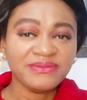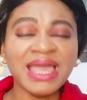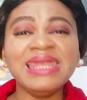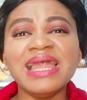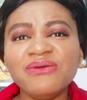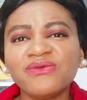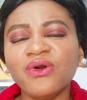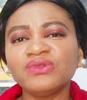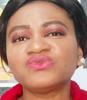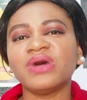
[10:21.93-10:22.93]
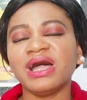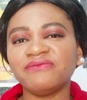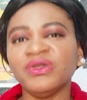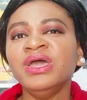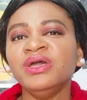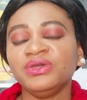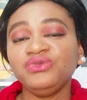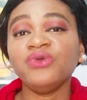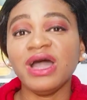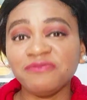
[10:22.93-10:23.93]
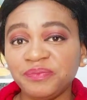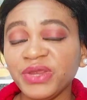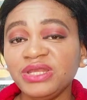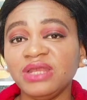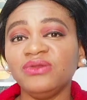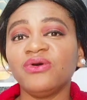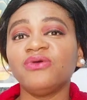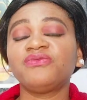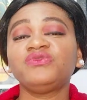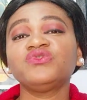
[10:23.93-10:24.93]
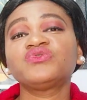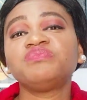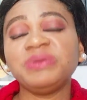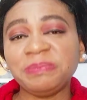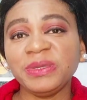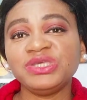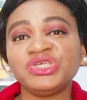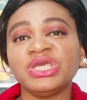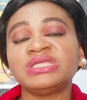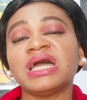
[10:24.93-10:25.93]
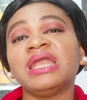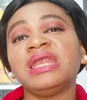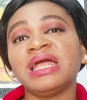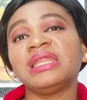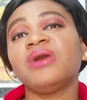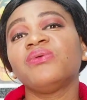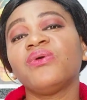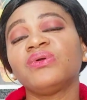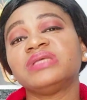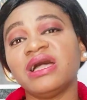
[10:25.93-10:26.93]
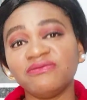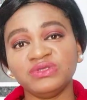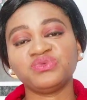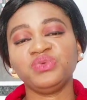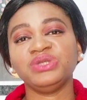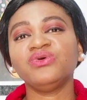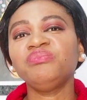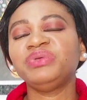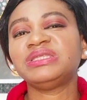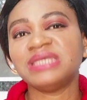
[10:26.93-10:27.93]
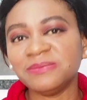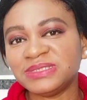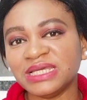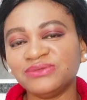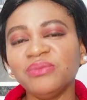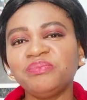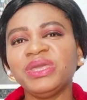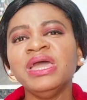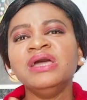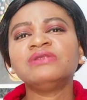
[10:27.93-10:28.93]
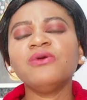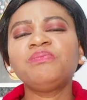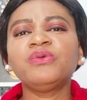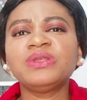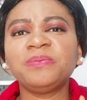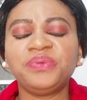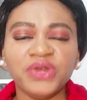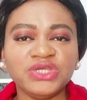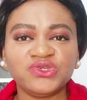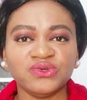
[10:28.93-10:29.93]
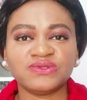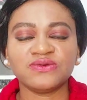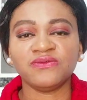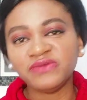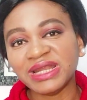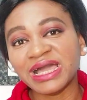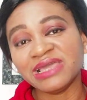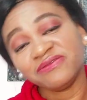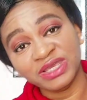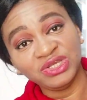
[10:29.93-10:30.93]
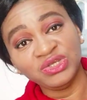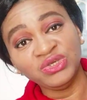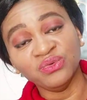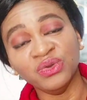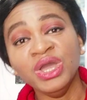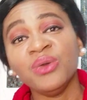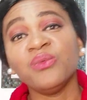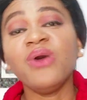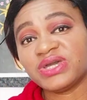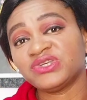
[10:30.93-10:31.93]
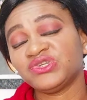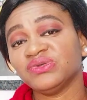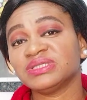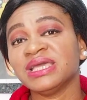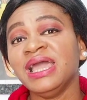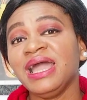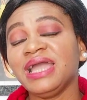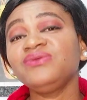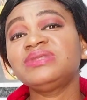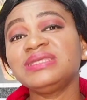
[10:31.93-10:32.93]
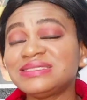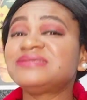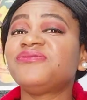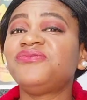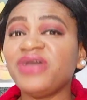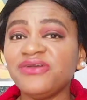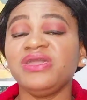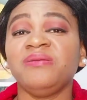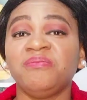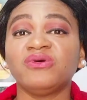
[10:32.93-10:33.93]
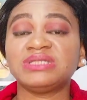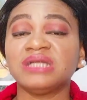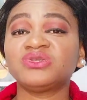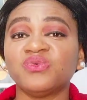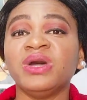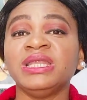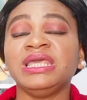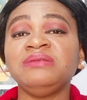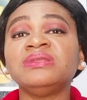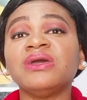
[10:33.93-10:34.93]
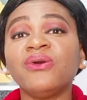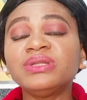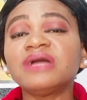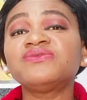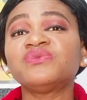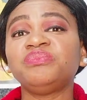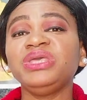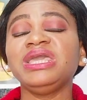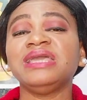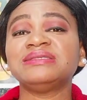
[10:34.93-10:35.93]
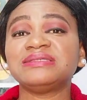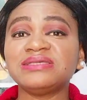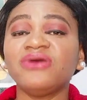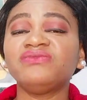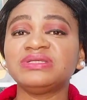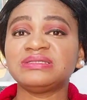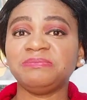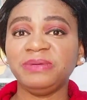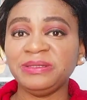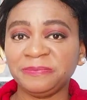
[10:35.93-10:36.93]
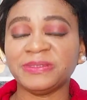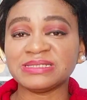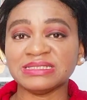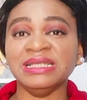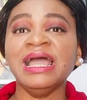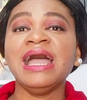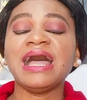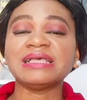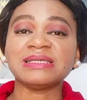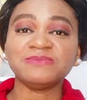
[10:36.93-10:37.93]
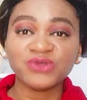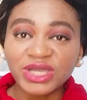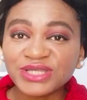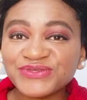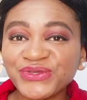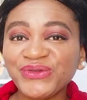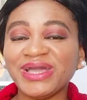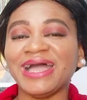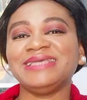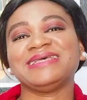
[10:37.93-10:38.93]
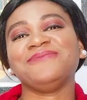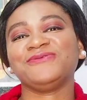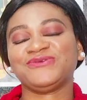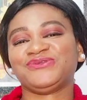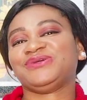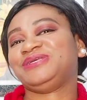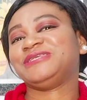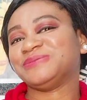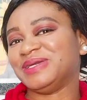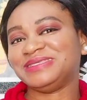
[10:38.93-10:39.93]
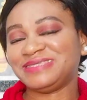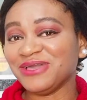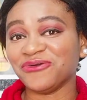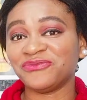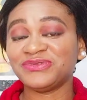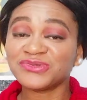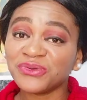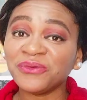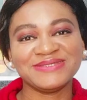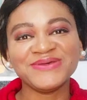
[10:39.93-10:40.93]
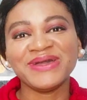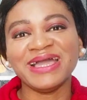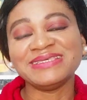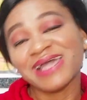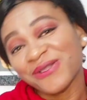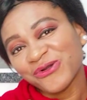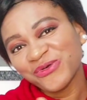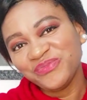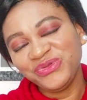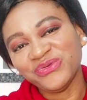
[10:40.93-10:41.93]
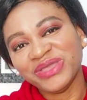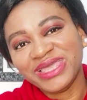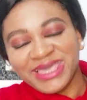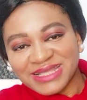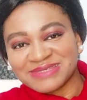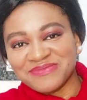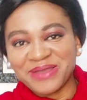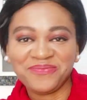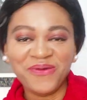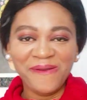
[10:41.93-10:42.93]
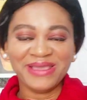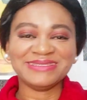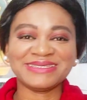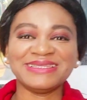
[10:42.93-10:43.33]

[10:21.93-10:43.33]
Allow God to have it. You have prayed enough. Just be patient and allow God have his way. Don't be tempted. Don't put the pressures of life in you. Actions. I know this is a very important one in order to be a self-disciplined person. As I'm talking to you guys, I'm also talking to myself. So guys, I hope you get my point.